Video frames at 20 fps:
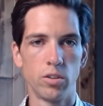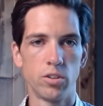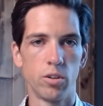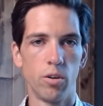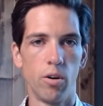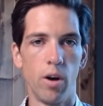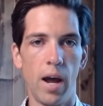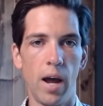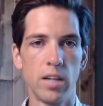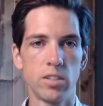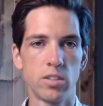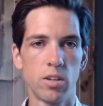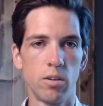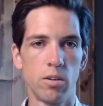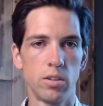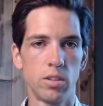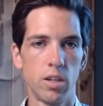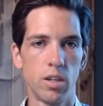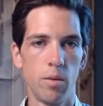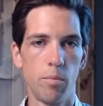So, as
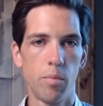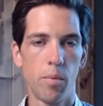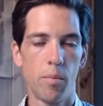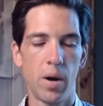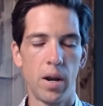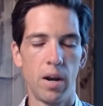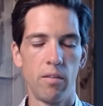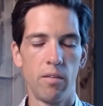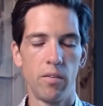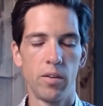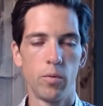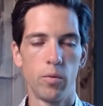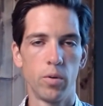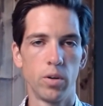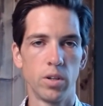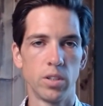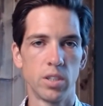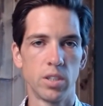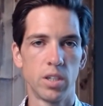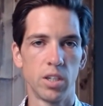always, keep in mind everything we're
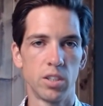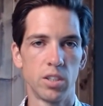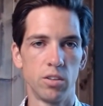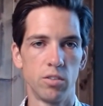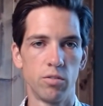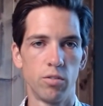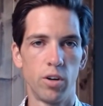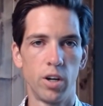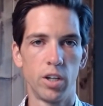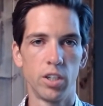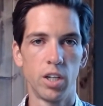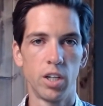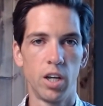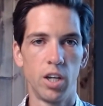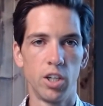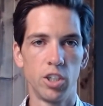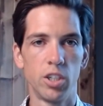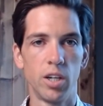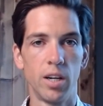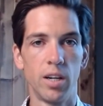discussing is for
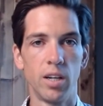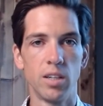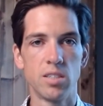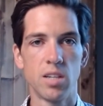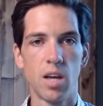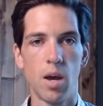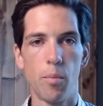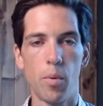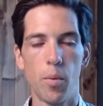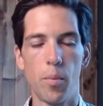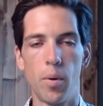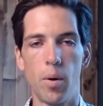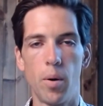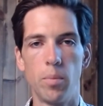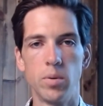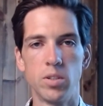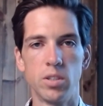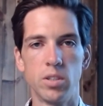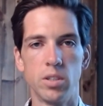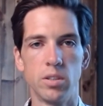education and example
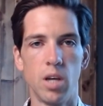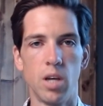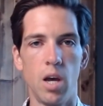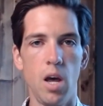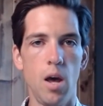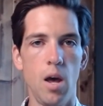purposes.